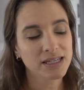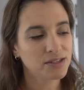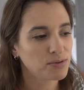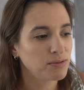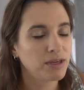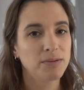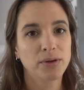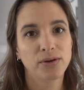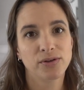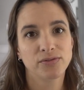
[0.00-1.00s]
That's where I'm
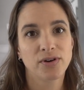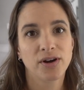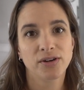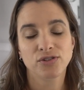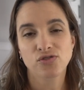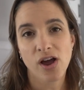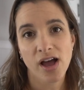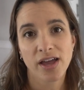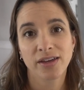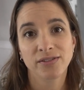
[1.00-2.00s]
keeping all of our
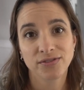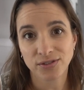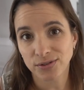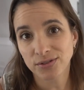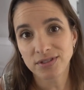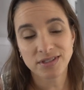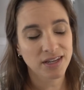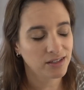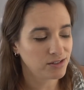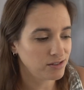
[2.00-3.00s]
dry foods
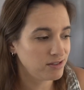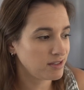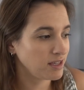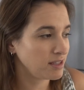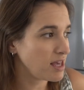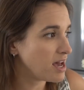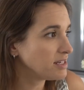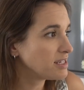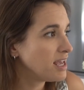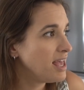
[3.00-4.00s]
and goods like
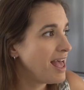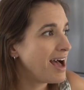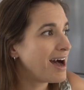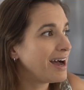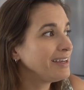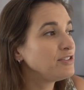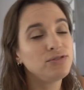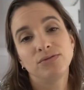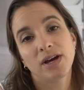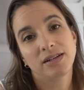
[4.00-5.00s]
that. I
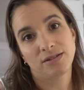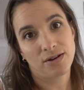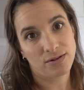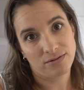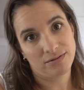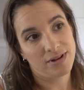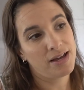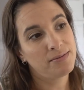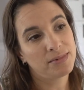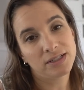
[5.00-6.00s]
do not know.
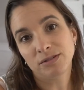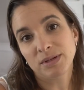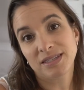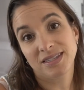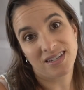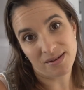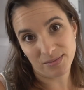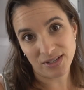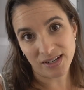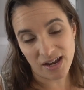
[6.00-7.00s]
I am a little bit
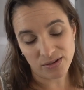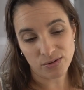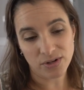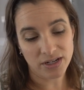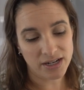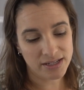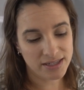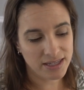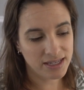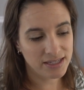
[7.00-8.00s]
stumped on how to
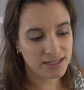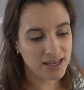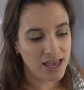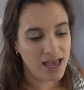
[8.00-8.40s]
organize these.